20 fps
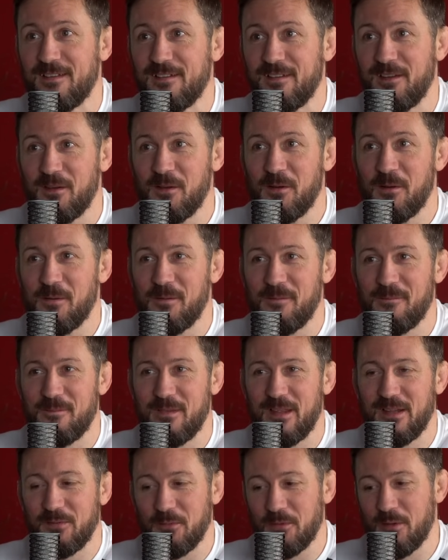
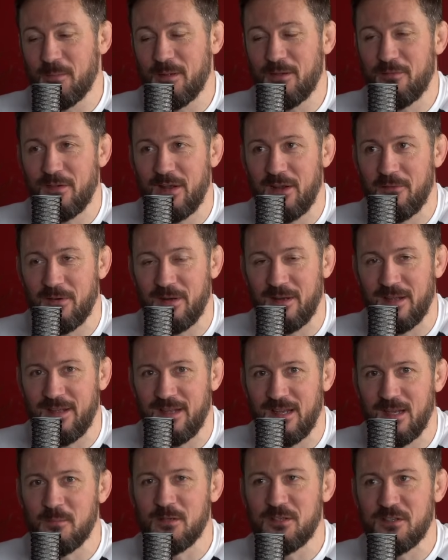It's one of my
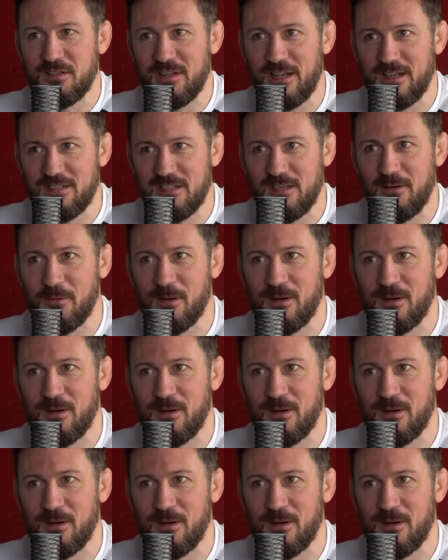favorite images actually,